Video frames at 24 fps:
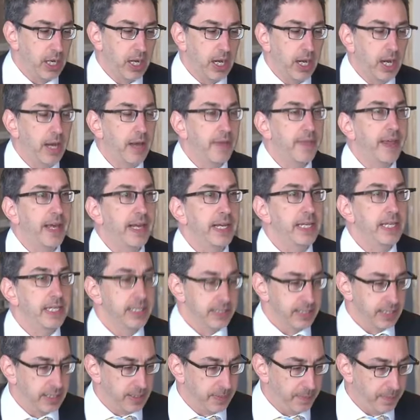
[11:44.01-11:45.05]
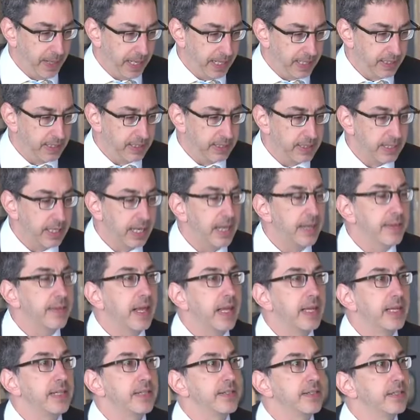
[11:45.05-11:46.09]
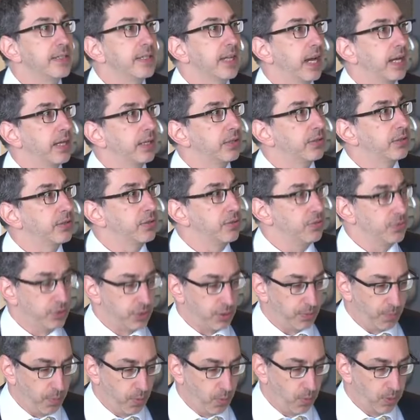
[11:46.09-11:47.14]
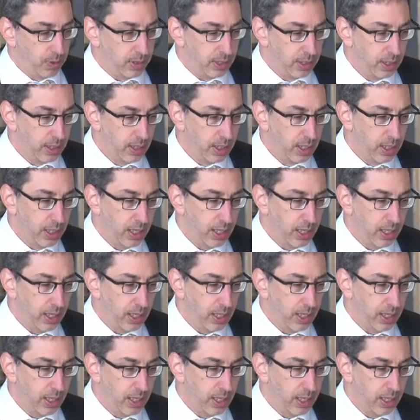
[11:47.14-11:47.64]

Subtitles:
that he is a dependent and that he's entitled to support